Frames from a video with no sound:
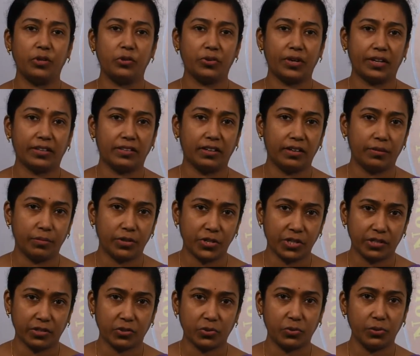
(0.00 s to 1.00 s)
New Catholic
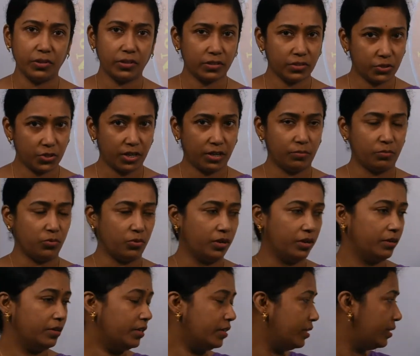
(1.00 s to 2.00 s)
Mission School,
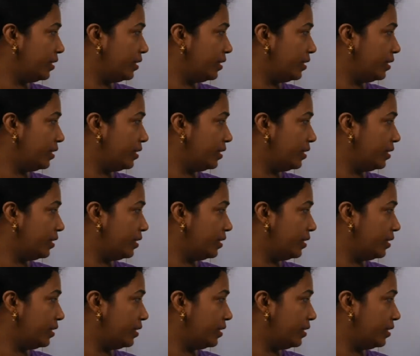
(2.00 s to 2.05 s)
Chabua.